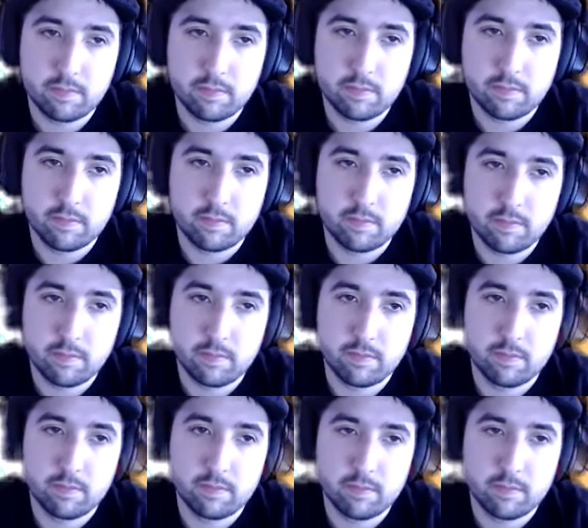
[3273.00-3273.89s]

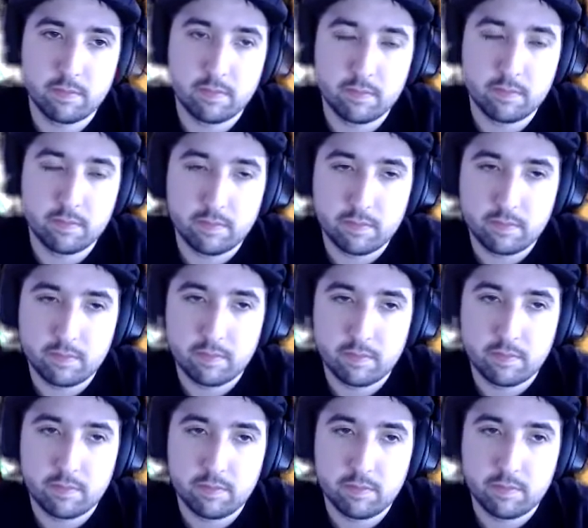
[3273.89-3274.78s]

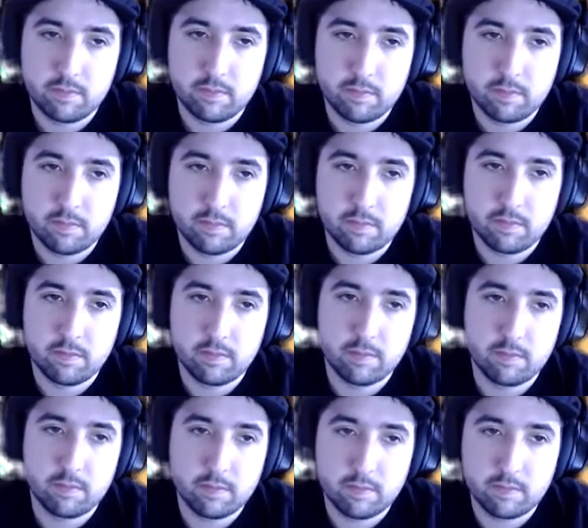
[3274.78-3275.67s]

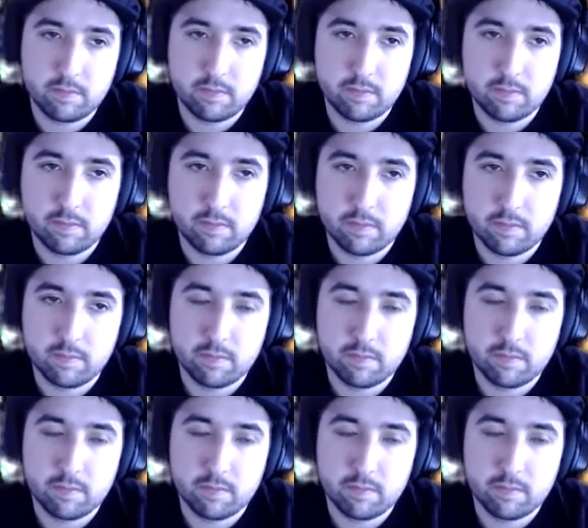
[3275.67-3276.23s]
[no speech]